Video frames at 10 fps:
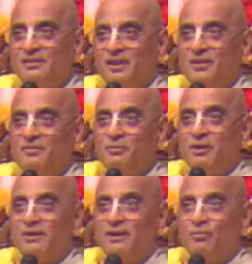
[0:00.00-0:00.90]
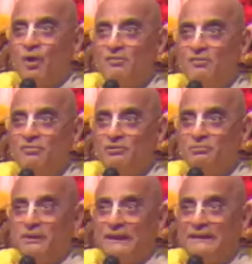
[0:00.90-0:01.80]
Even when their wife
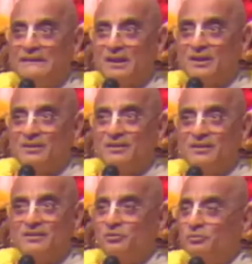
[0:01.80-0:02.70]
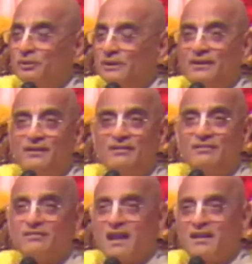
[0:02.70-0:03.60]
was being insulted in this way, they
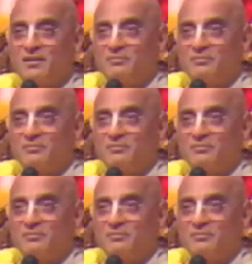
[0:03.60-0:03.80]
didn't stand up